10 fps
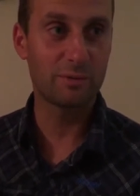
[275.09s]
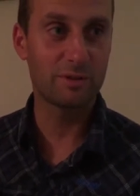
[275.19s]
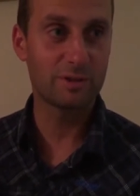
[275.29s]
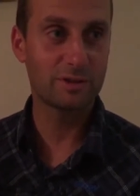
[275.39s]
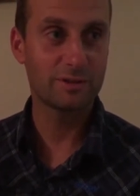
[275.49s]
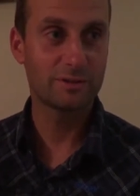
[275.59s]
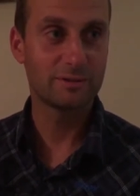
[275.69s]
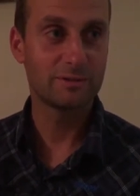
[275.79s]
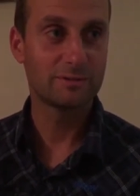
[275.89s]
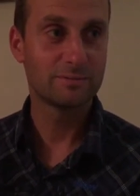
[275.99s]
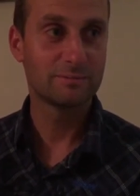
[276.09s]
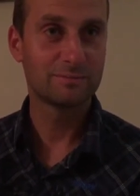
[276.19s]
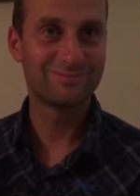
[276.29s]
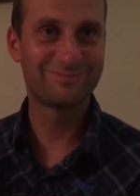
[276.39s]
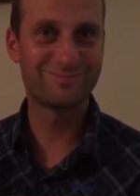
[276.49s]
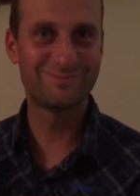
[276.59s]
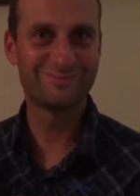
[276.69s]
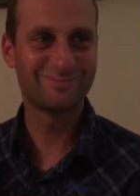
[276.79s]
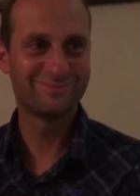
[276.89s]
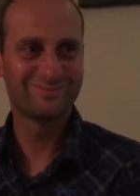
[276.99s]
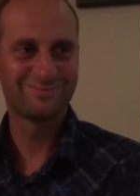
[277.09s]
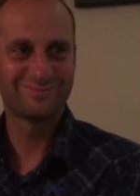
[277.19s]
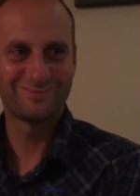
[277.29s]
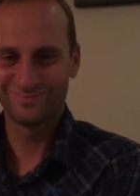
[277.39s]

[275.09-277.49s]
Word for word: with this. Yeah, but Daddy,